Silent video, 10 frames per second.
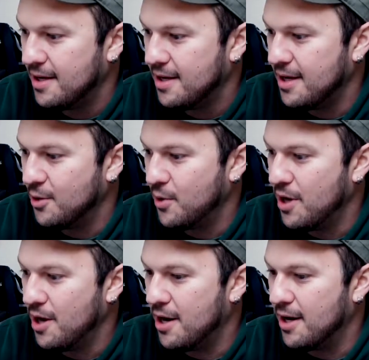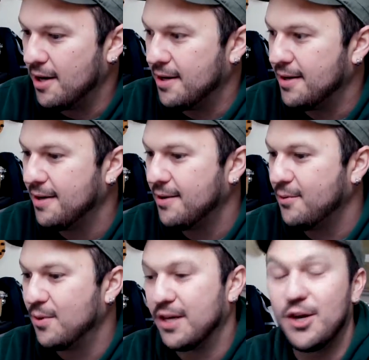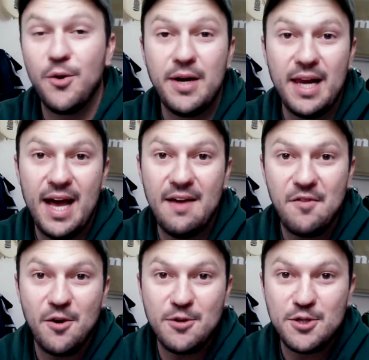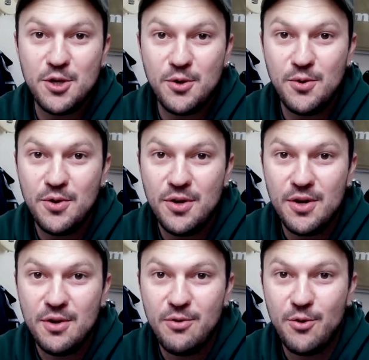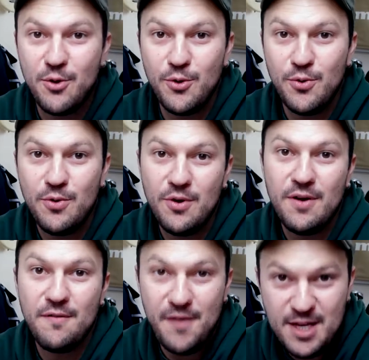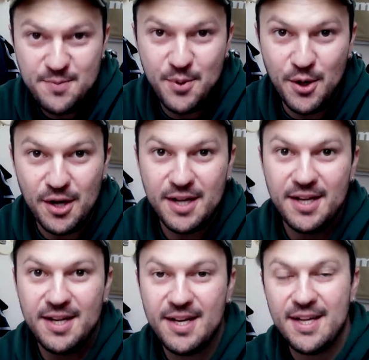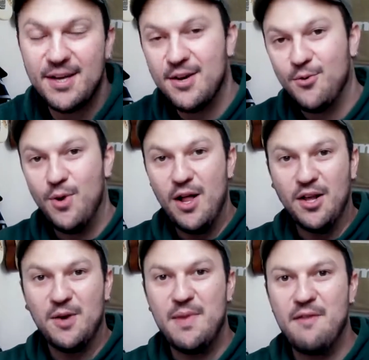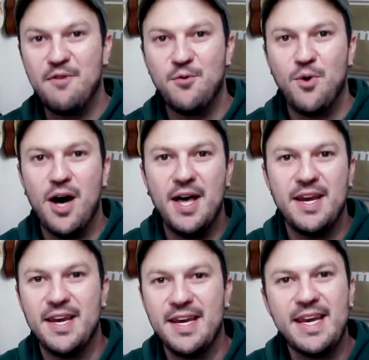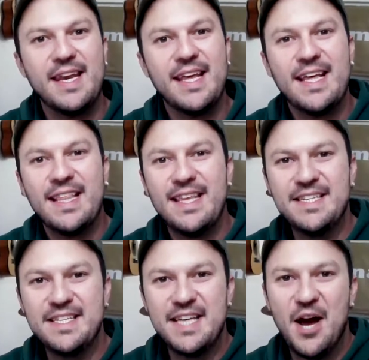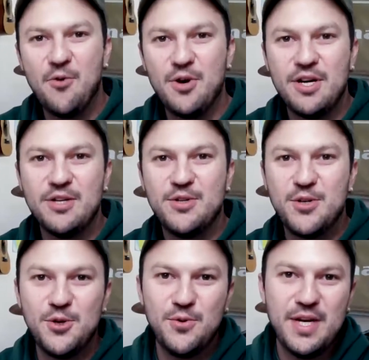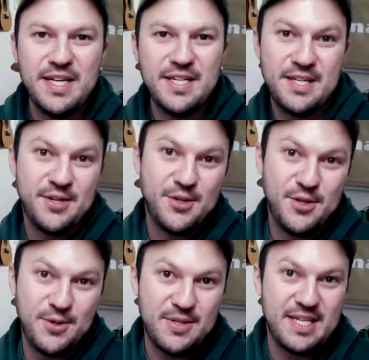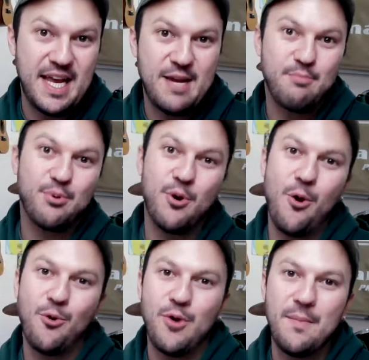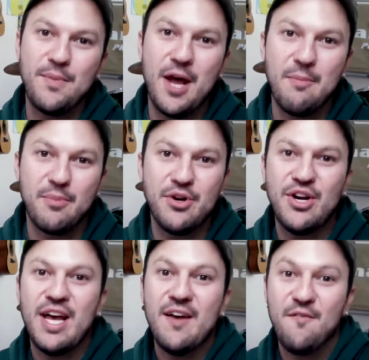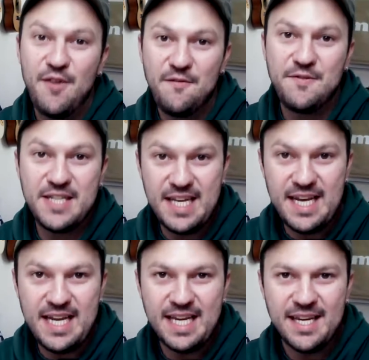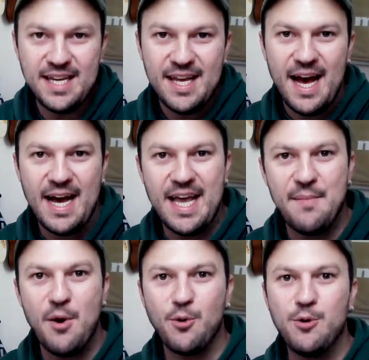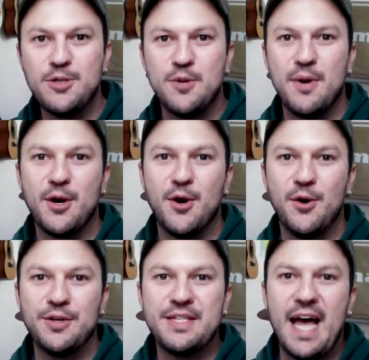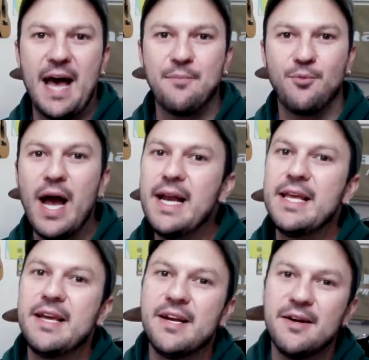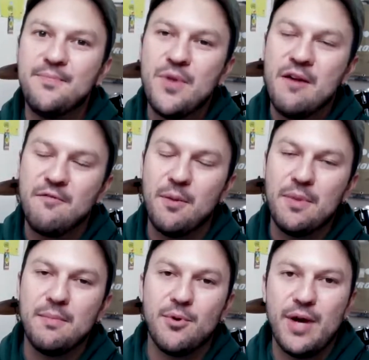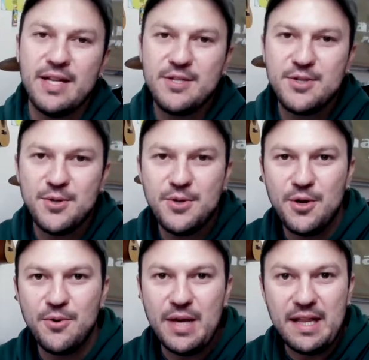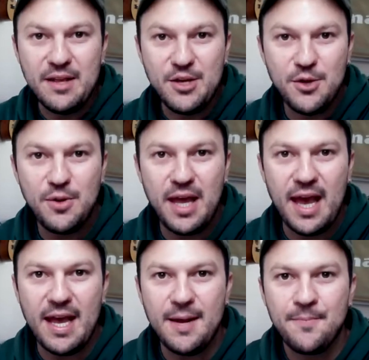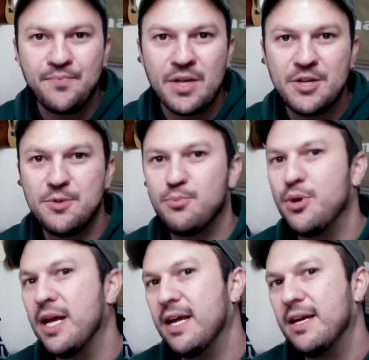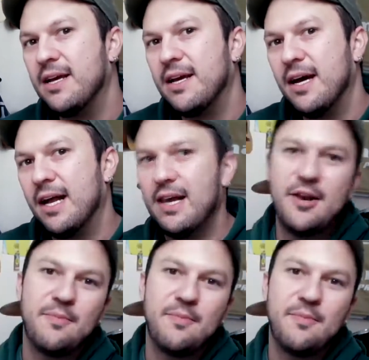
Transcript: here we are. We're going live also through Facebook. Welcome, everyone. This is our Turet Tuesday program number 15. I am Augusto Marcondes, and I'm right here from the Marantz studio in the UK to bring a little